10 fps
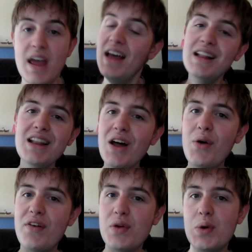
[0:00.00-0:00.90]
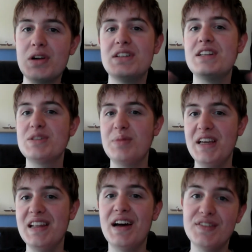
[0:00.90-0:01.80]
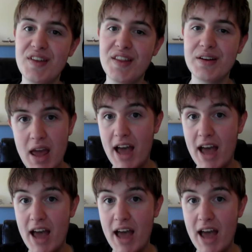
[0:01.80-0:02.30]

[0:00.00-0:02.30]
Hello everyone, it is me, Lightfeather.